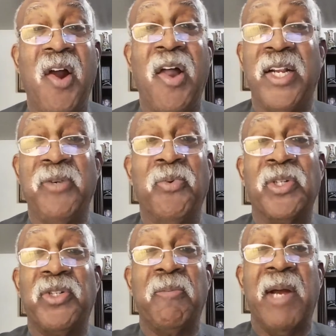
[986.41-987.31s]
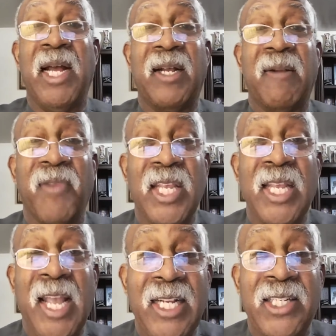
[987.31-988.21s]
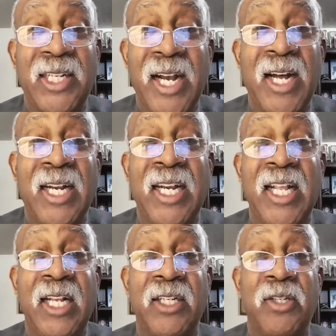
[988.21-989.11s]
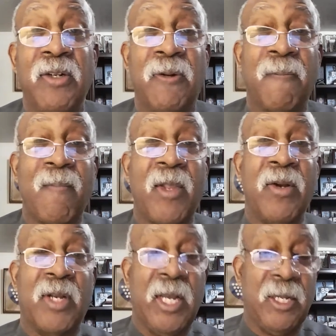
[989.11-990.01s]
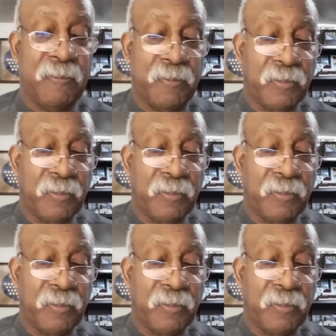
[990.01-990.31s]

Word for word: Uh, he wants you back. He hates God and he hates you. Okay.